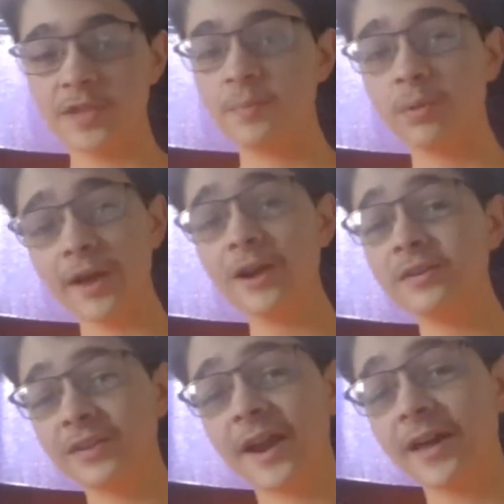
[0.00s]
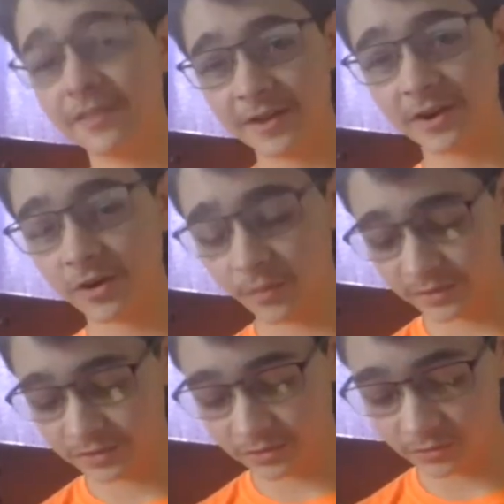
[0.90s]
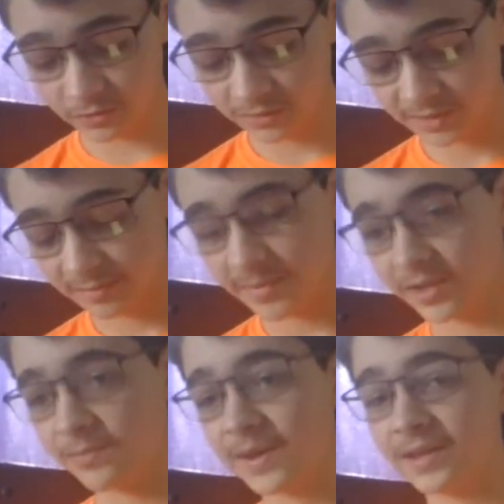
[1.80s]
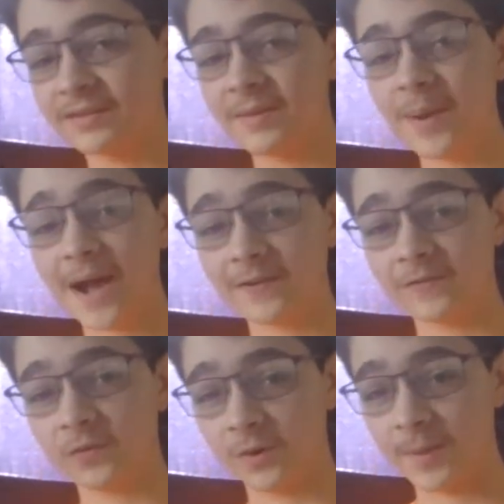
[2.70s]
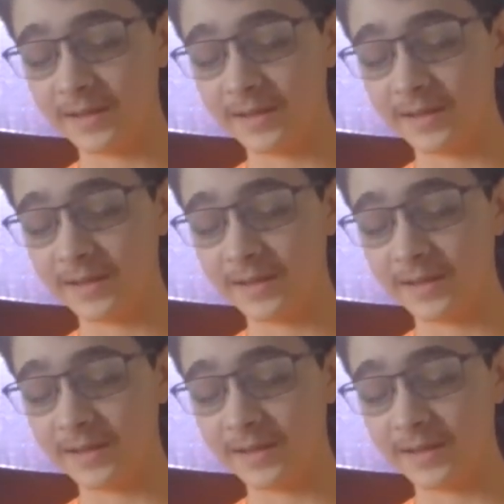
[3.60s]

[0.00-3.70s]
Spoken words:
players that I think are going to make the biggest impact for Penn